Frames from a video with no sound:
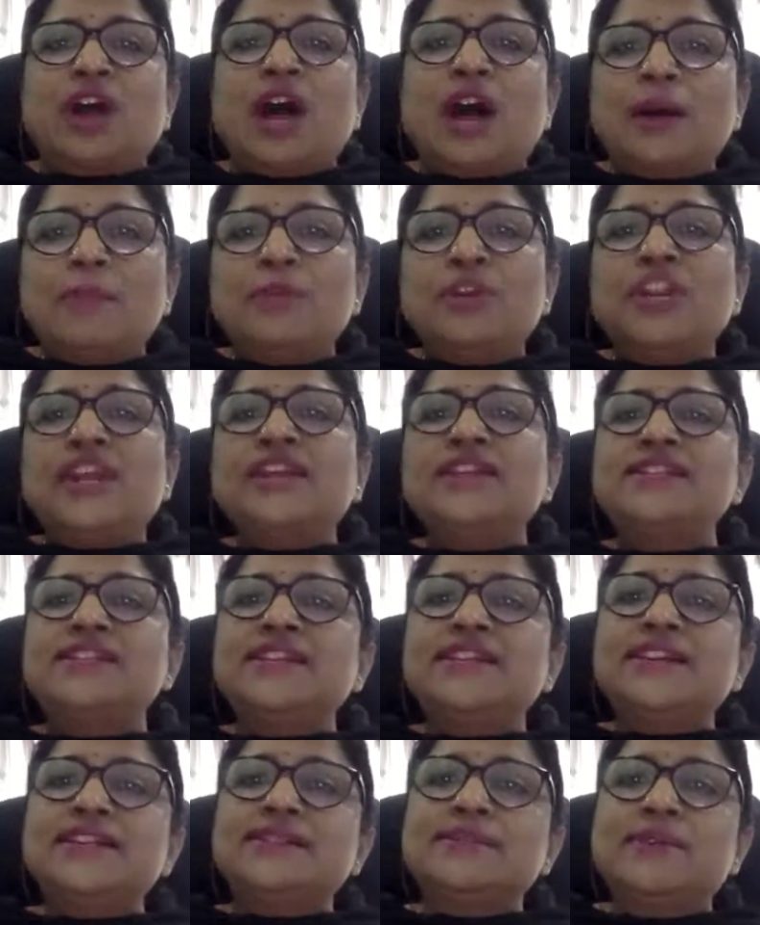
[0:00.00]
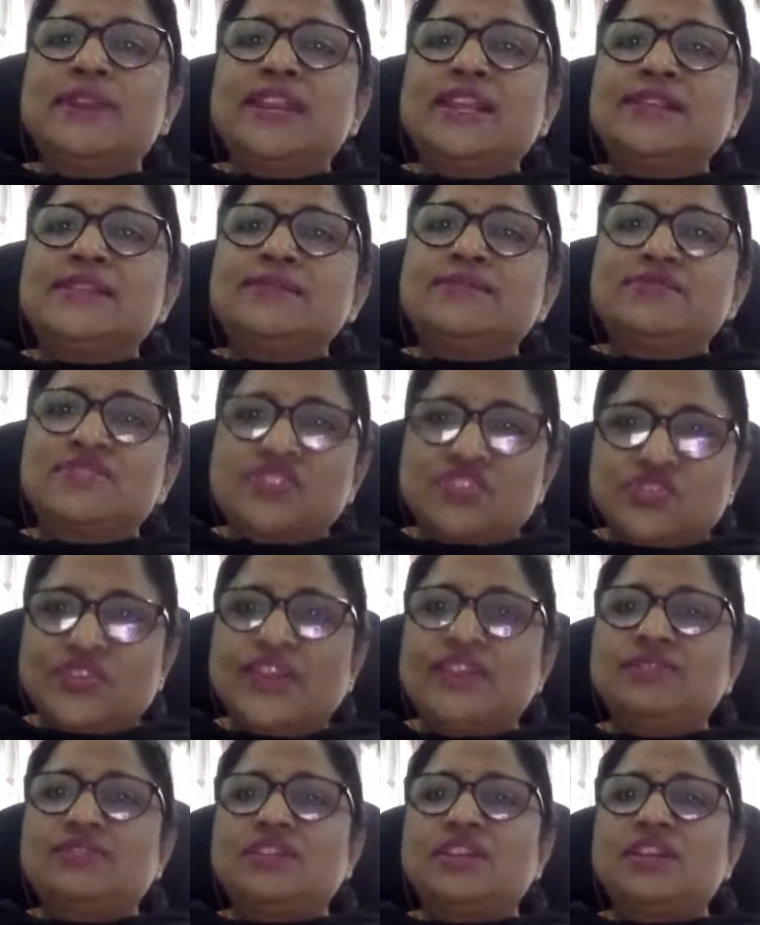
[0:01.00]
harmonizing as well as
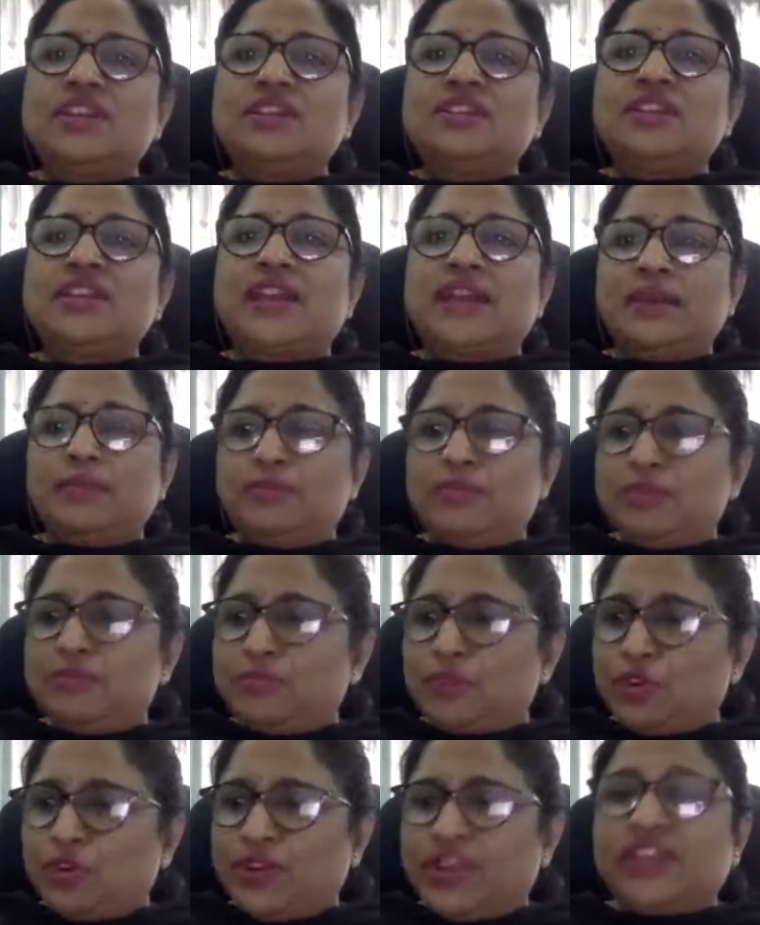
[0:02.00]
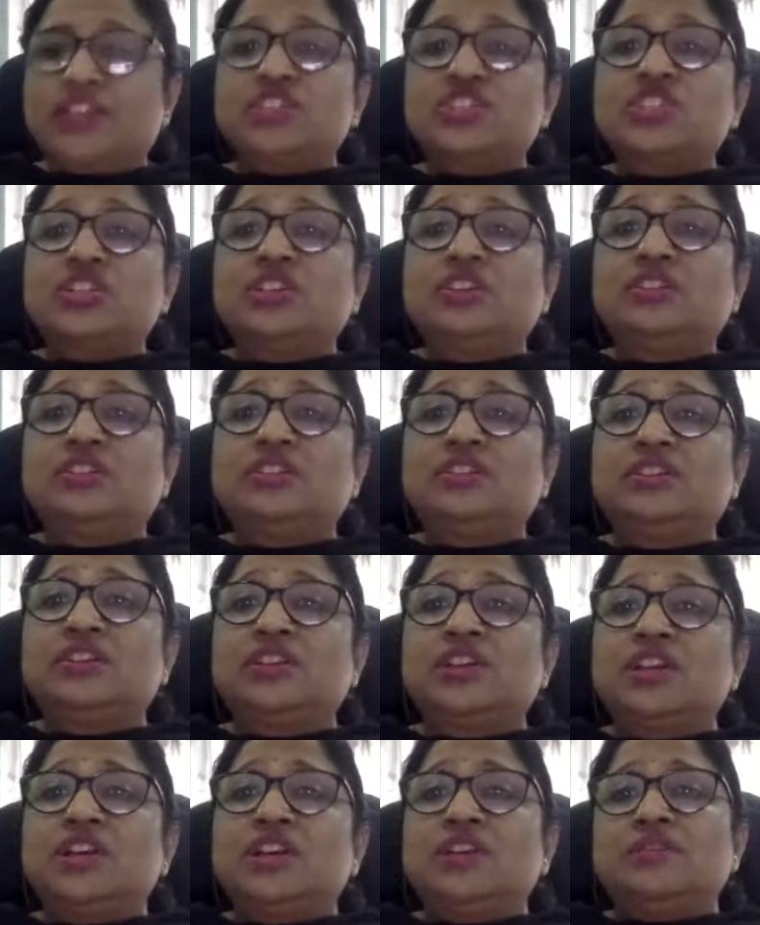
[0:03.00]
strengthening the IP protection
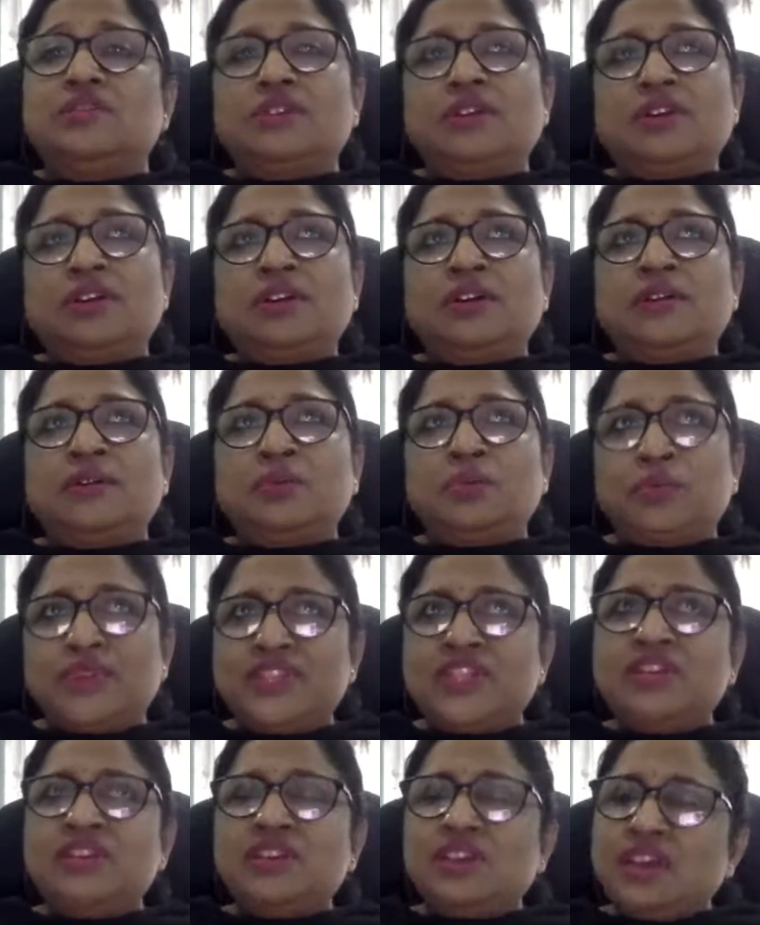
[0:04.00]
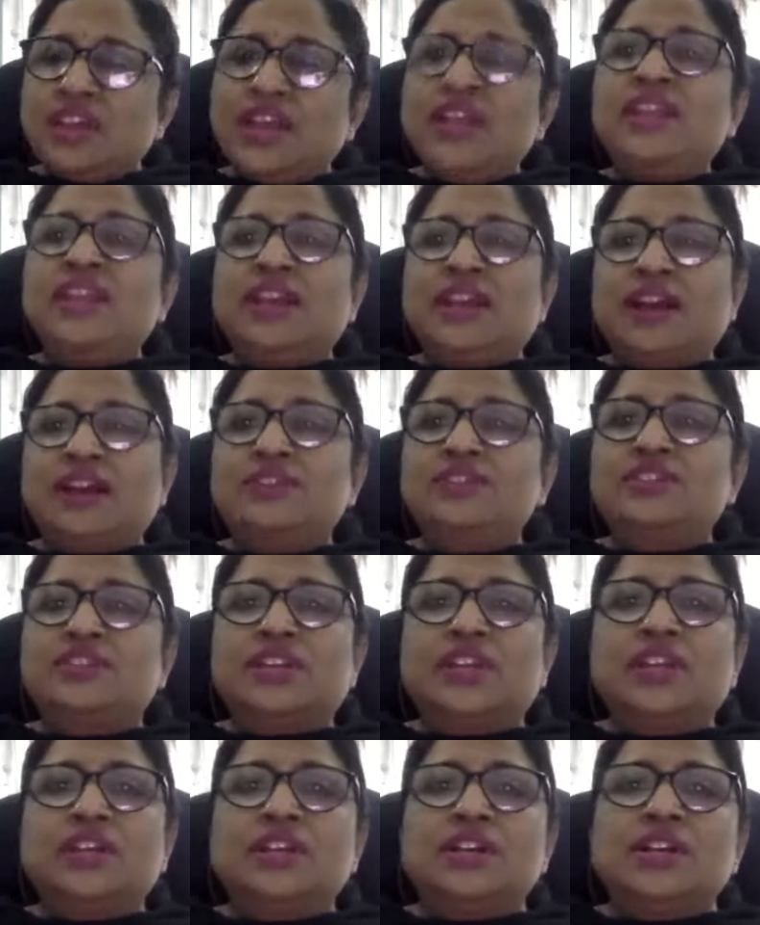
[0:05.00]
within any
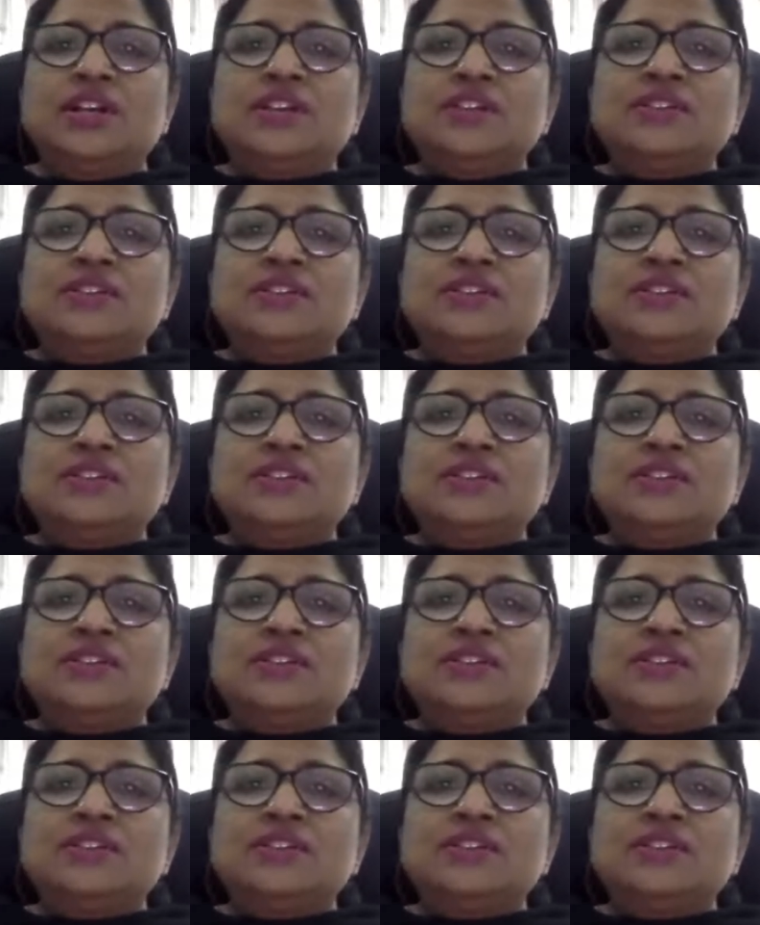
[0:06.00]
country.